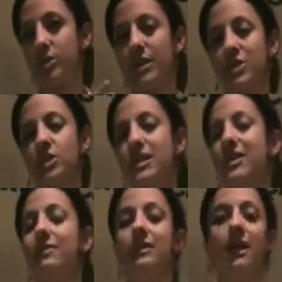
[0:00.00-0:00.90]
So that's just kind
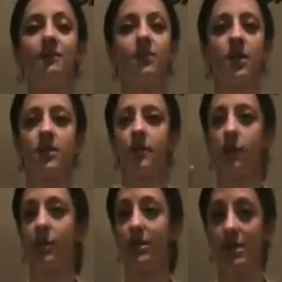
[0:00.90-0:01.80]
of a life philosophy I
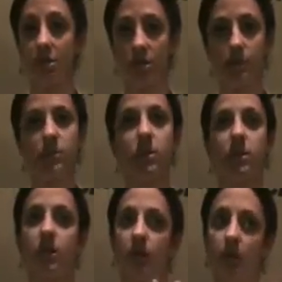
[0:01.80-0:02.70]
want to teach them so
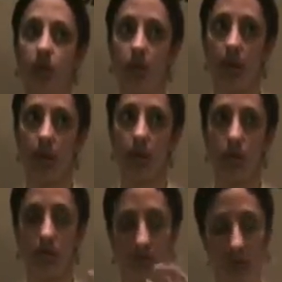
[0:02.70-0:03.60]
that they carry out
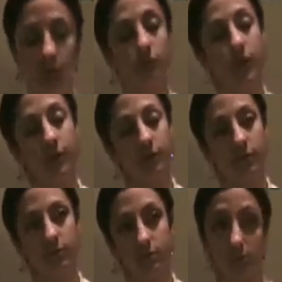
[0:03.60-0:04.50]
that
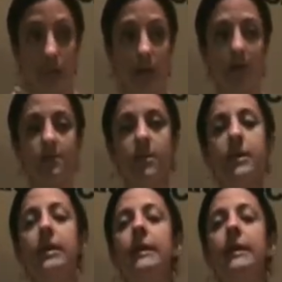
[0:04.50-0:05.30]
throughout their lives.